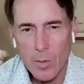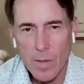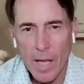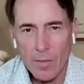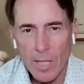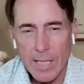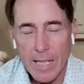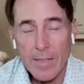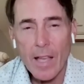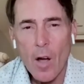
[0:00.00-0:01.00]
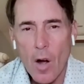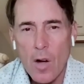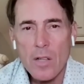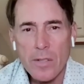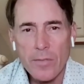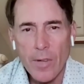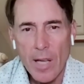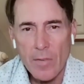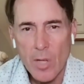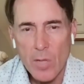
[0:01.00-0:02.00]
do that right now. They are under
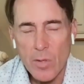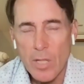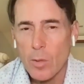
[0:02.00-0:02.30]
500.